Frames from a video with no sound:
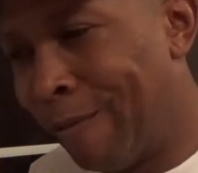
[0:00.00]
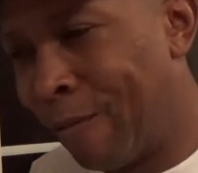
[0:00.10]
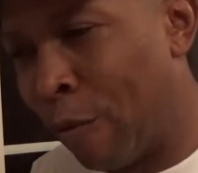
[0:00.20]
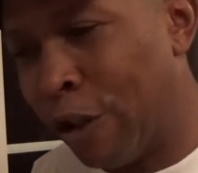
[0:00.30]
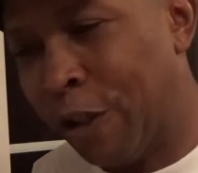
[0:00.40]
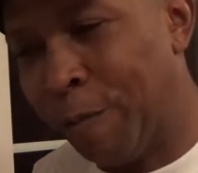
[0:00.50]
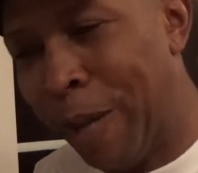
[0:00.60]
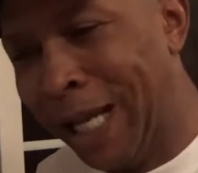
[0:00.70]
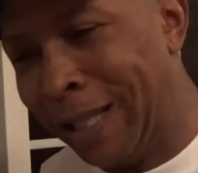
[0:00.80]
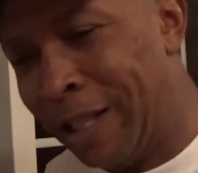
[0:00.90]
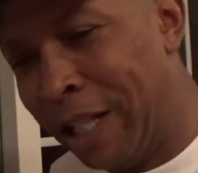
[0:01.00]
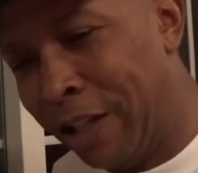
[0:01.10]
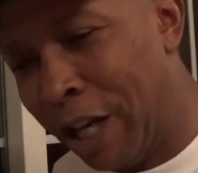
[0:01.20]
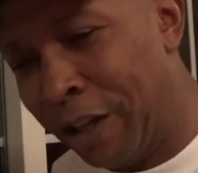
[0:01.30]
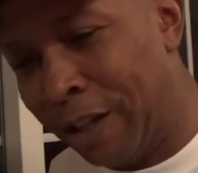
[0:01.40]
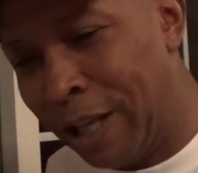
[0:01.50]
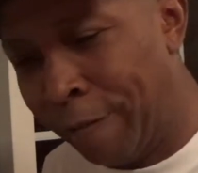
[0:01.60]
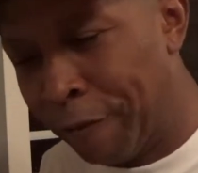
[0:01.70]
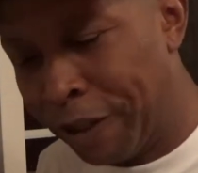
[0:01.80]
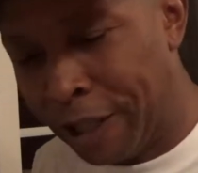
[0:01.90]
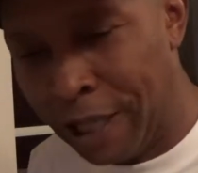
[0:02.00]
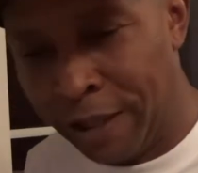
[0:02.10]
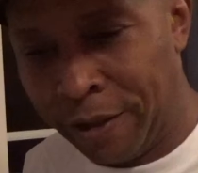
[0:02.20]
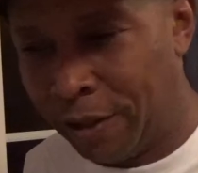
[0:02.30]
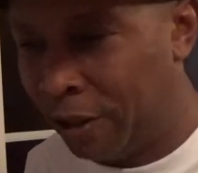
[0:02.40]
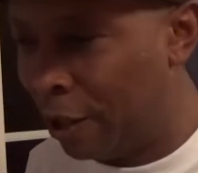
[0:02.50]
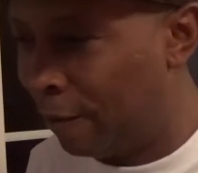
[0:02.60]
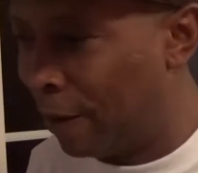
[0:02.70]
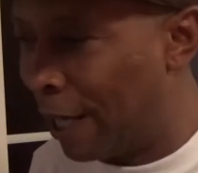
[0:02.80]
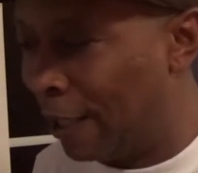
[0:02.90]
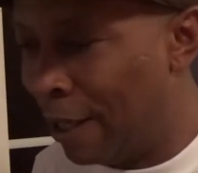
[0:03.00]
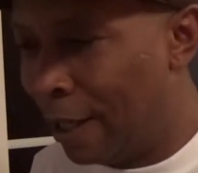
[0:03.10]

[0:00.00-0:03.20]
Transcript: respecting each other's differences and stuff. Like